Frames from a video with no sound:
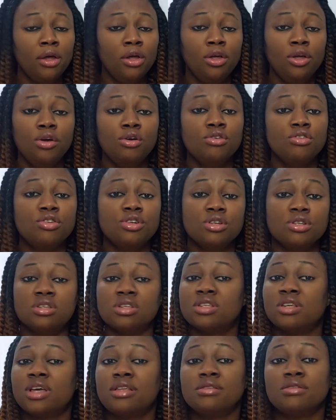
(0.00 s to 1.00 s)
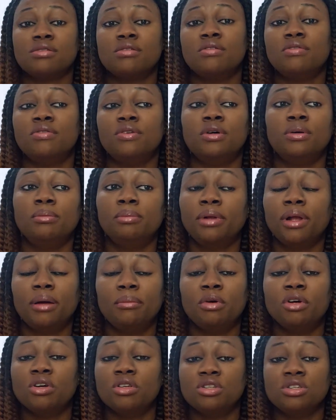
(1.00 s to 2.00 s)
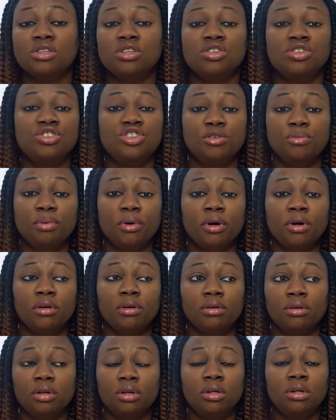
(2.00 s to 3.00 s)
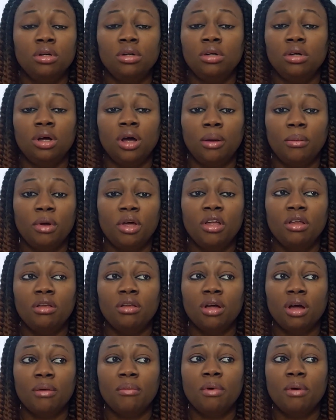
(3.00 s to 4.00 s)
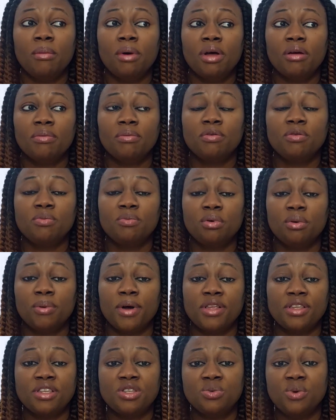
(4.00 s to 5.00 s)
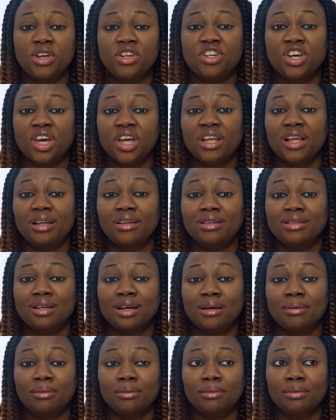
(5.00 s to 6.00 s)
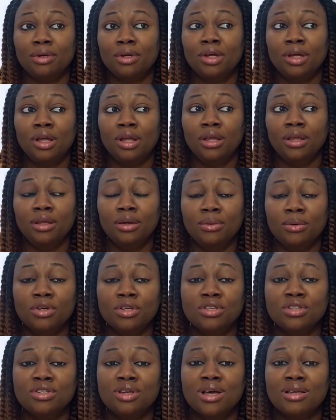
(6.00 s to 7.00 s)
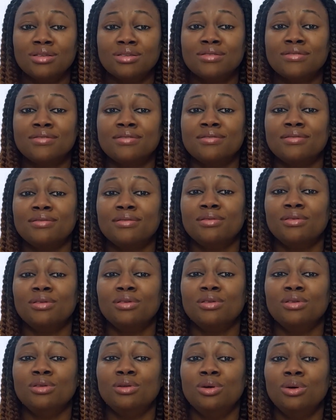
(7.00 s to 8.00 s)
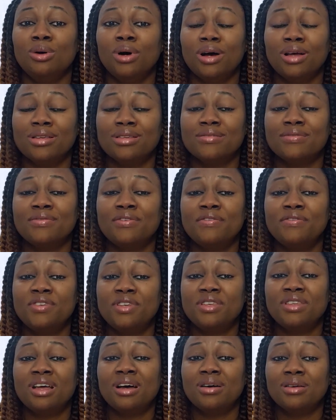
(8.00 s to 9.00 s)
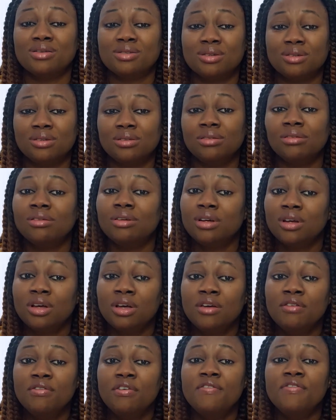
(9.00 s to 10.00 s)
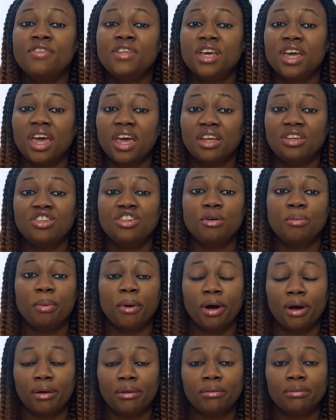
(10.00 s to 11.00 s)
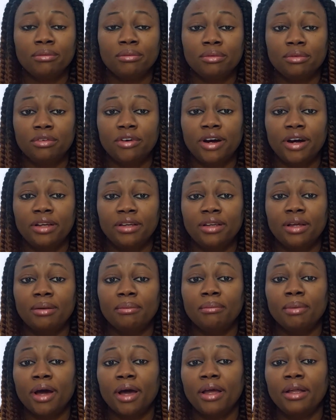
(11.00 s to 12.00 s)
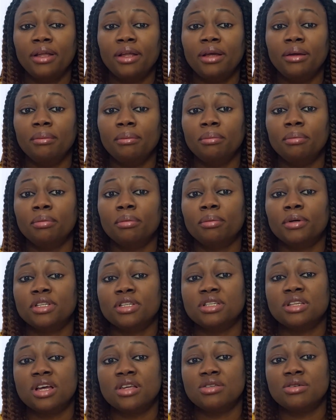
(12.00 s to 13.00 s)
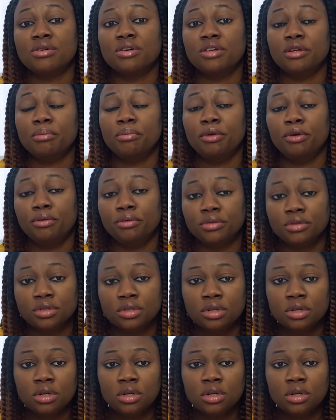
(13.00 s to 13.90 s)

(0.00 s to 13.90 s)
you could just decide to go for on plan because it is cheaper. I remember properties we were checking at the time, it was as low as 50K cheaper, right, than buying a property that is already built,